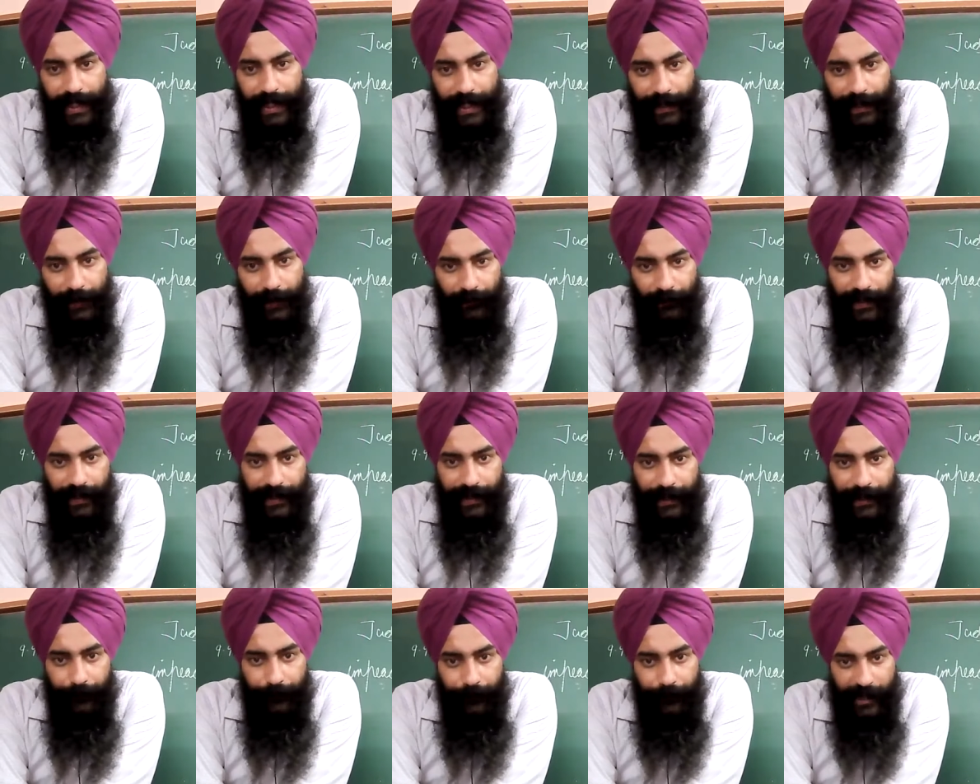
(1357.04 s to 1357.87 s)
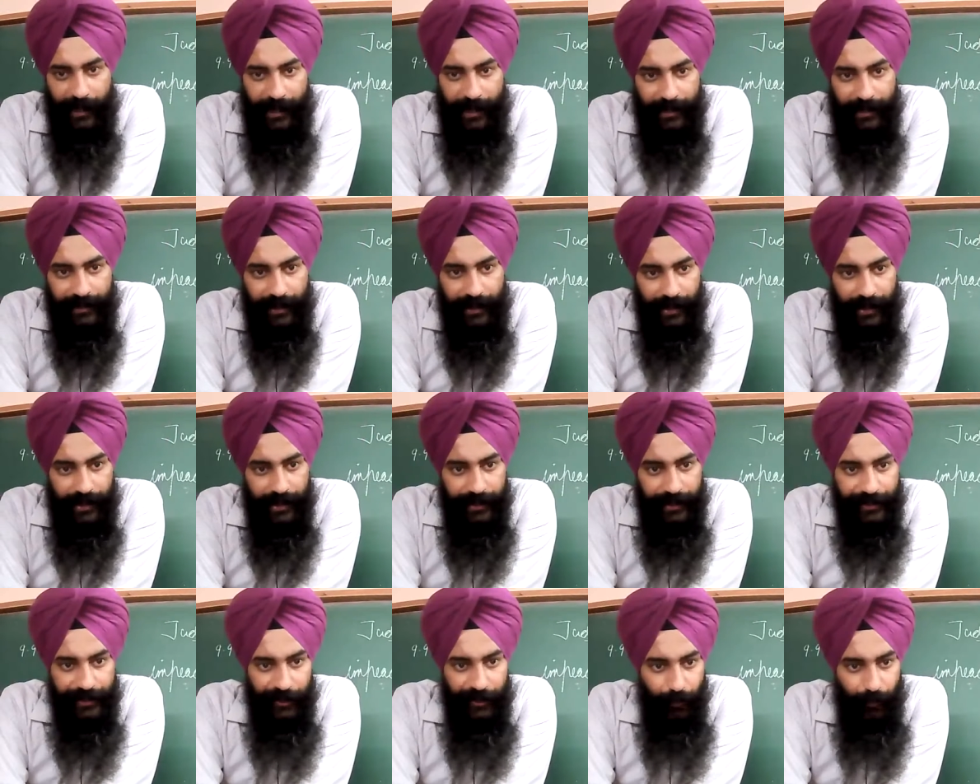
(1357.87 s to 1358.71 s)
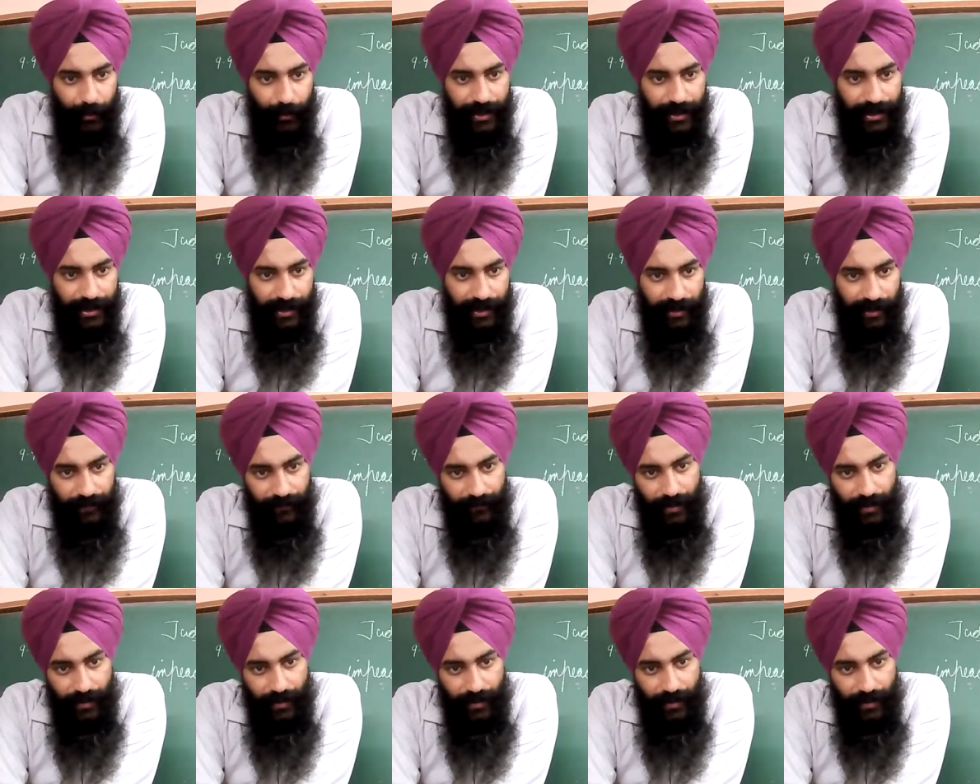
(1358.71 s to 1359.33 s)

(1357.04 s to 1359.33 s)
It will defend the accused.